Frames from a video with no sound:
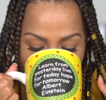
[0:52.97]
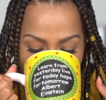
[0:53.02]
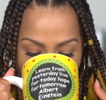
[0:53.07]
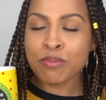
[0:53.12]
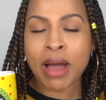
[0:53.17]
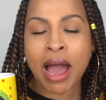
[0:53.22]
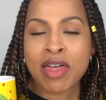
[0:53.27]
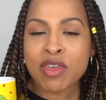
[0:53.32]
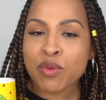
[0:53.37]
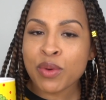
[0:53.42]

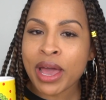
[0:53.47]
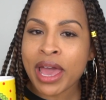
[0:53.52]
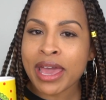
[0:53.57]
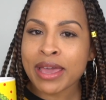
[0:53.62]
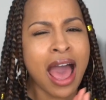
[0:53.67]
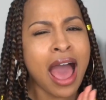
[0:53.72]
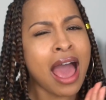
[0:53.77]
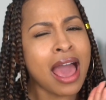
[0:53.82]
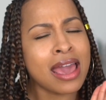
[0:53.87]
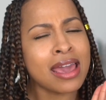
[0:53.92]
By the way,
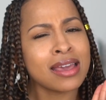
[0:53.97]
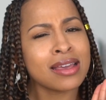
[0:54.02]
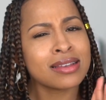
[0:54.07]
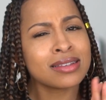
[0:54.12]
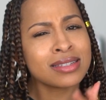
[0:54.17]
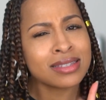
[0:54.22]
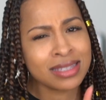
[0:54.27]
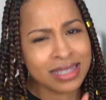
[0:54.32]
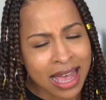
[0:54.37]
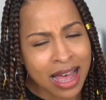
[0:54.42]
I
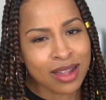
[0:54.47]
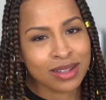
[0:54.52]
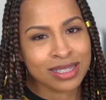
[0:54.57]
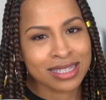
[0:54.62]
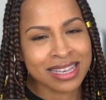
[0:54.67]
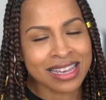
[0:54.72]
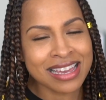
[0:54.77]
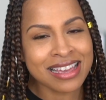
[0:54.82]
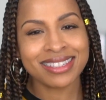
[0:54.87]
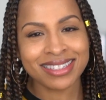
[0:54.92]
sell
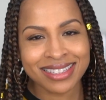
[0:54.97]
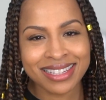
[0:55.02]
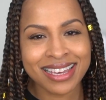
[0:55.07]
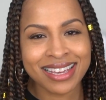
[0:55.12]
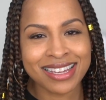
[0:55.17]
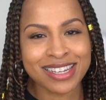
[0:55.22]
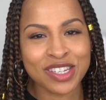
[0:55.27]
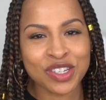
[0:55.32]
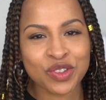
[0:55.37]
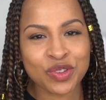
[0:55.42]
tea.
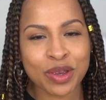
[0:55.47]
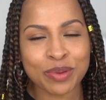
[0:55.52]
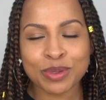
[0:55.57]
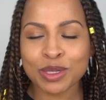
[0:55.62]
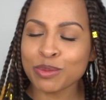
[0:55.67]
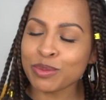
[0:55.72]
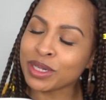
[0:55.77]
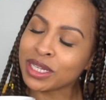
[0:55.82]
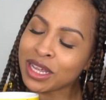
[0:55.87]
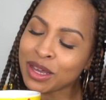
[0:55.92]
Link in
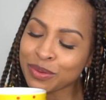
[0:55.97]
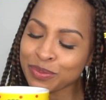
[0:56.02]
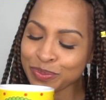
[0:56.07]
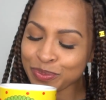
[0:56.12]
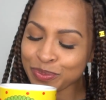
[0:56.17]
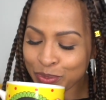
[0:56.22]
description below.